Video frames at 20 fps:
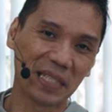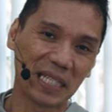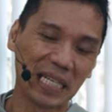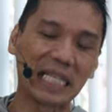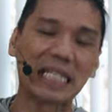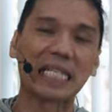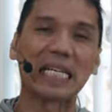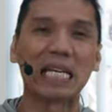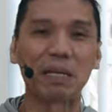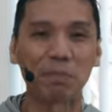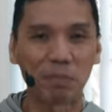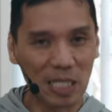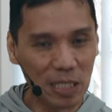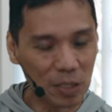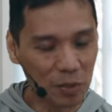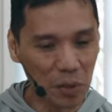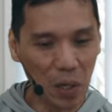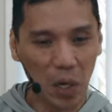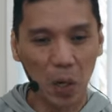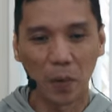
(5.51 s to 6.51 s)
It keeps
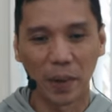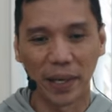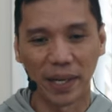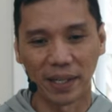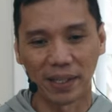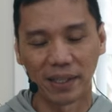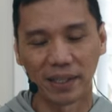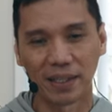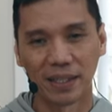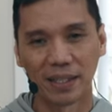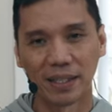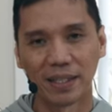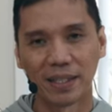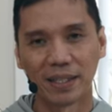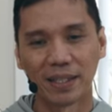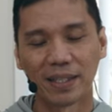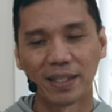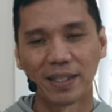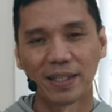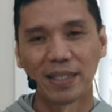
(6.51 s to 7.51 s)
growing,
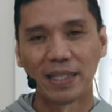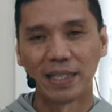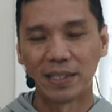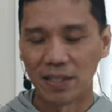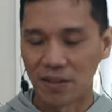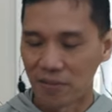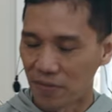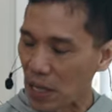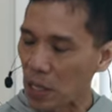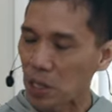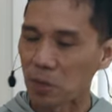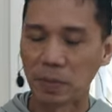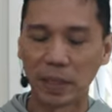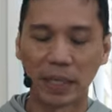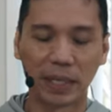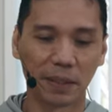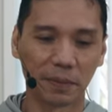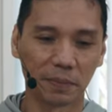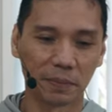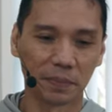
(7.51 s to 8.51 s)

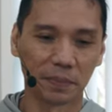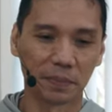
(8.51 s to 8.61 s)
developing,